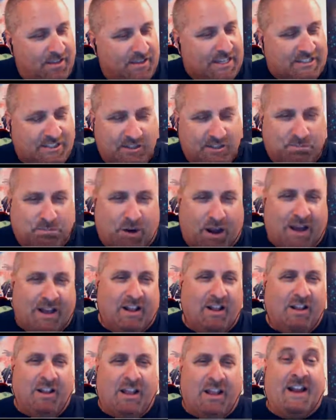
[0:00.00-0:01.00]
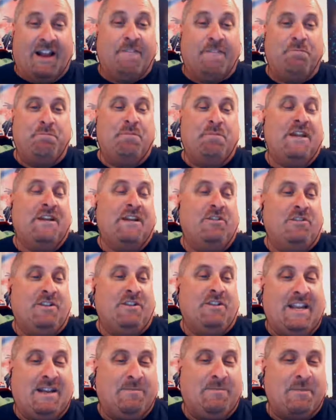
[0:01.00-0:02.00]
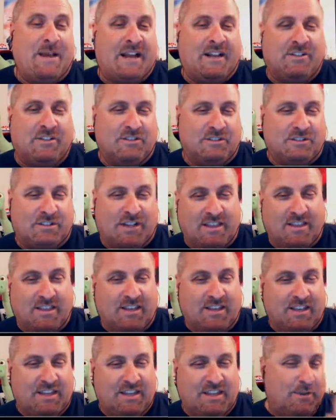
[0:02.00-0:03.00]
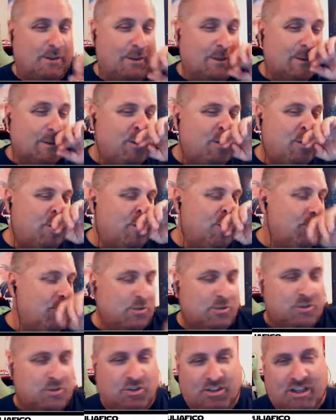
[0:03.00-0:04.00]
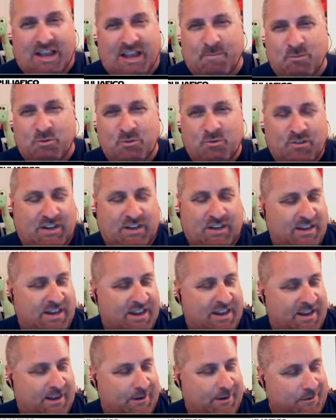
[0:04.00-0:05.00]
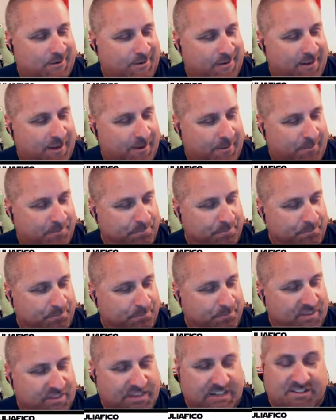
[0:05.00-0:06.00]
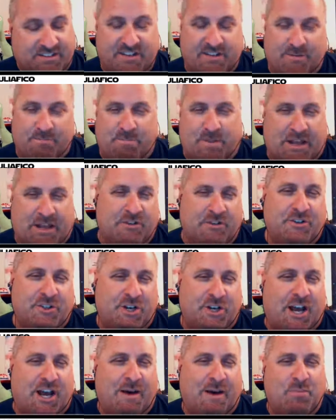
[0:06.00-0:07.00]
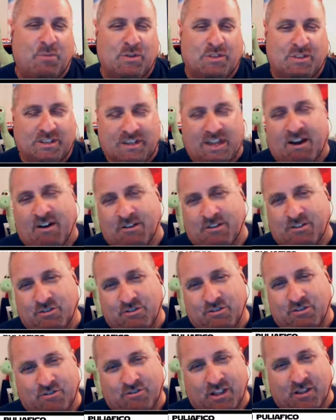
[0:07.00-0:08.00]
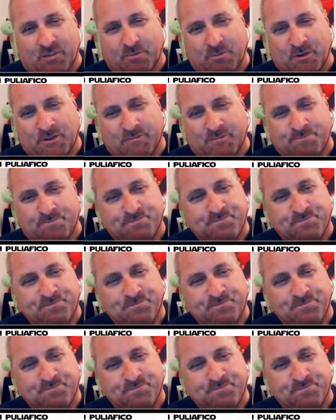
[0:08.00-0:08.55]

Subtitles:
they just brought a lot of bigger name actors, I think, even to that movie, and they did a better job with the character development.